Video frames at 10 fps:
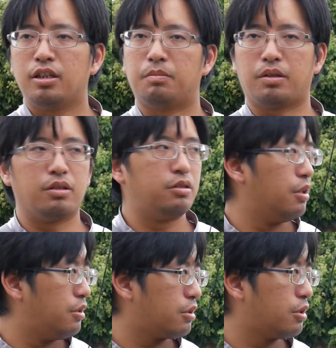You might not
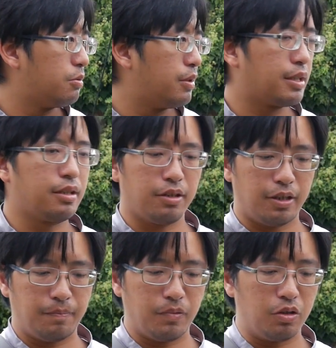turn it
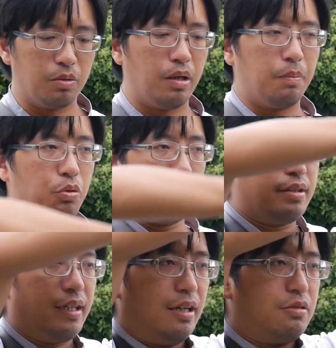correctly, or you might pull
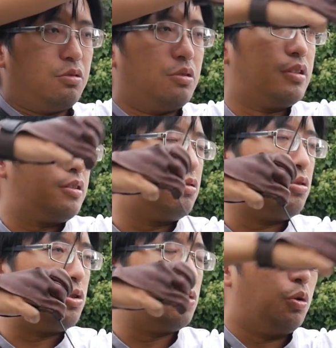it down
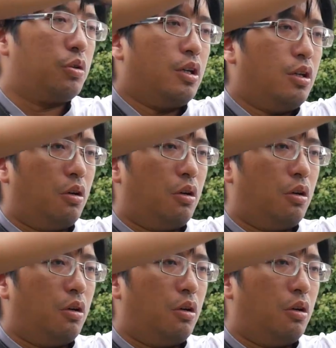too short,